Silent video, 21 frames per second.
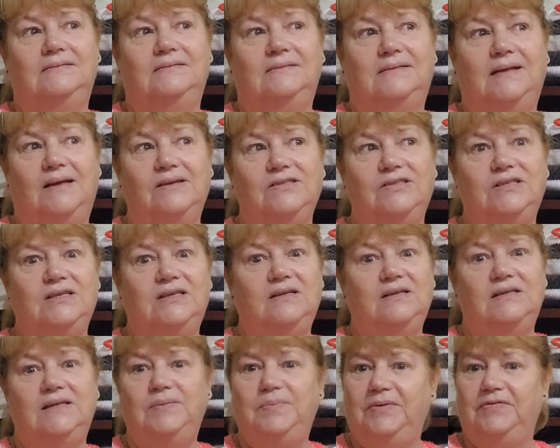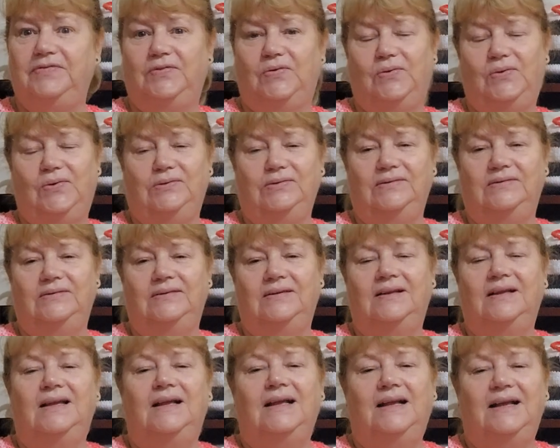last year, year before.
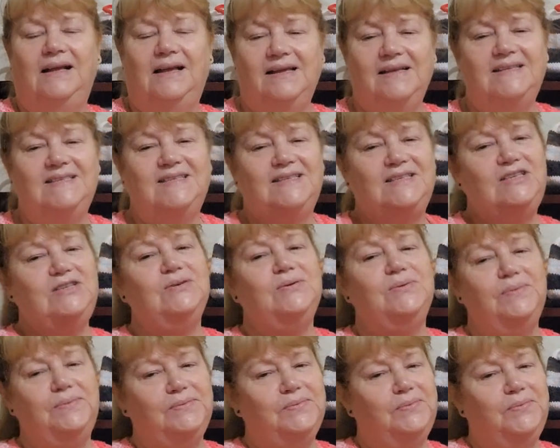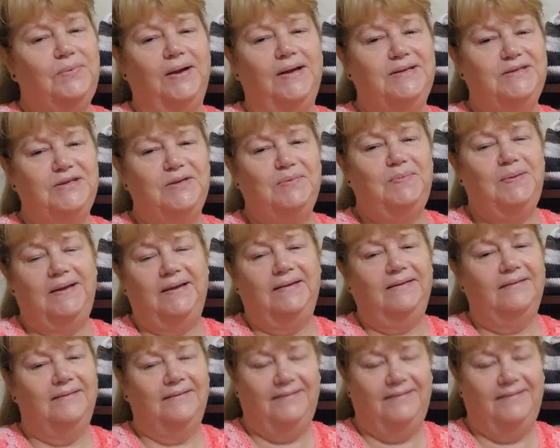It's still way too big.